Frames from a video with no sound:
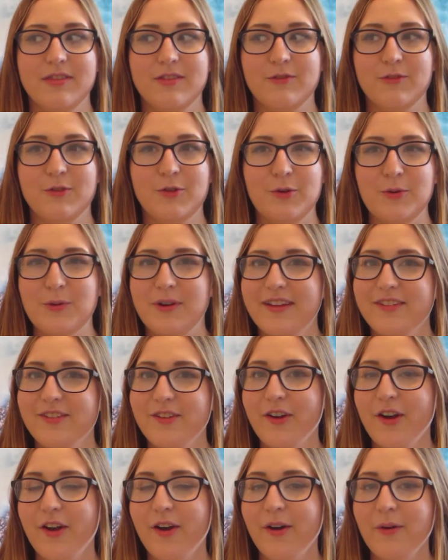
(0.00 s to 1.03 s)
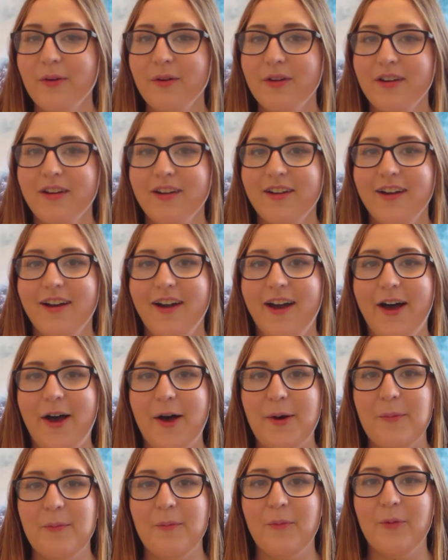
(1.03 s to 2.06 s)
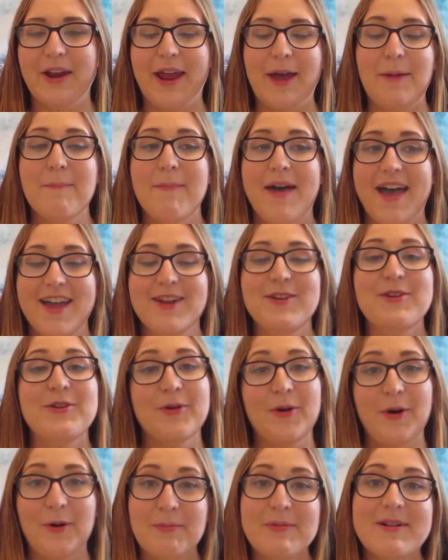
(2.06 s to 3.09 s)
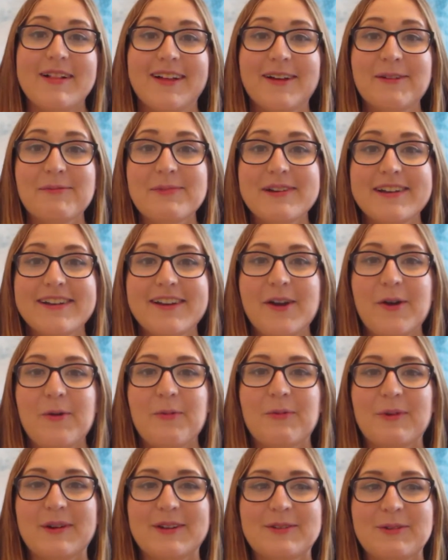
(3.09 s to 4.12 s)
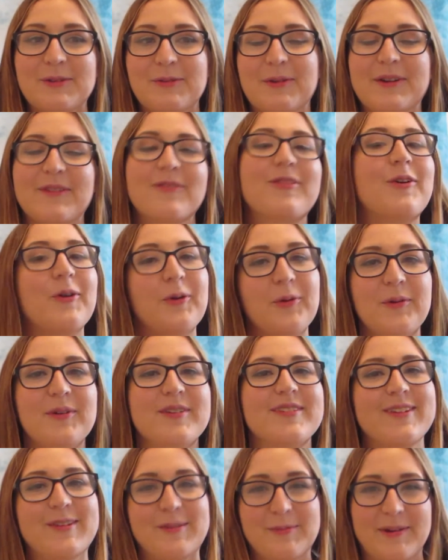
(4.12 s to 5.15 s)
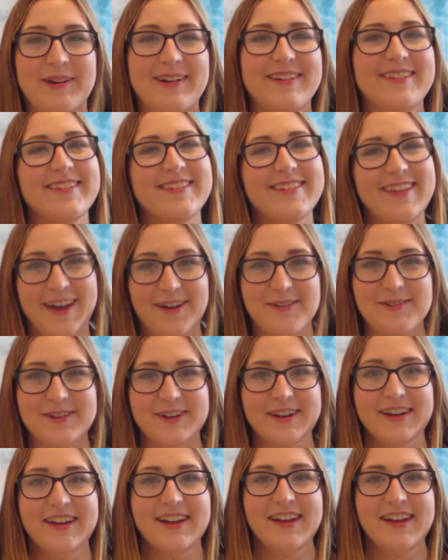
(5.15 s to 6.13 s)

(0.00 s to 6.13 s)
2 days ago when I met New Hope Club, which was one of the coolest experiences ever.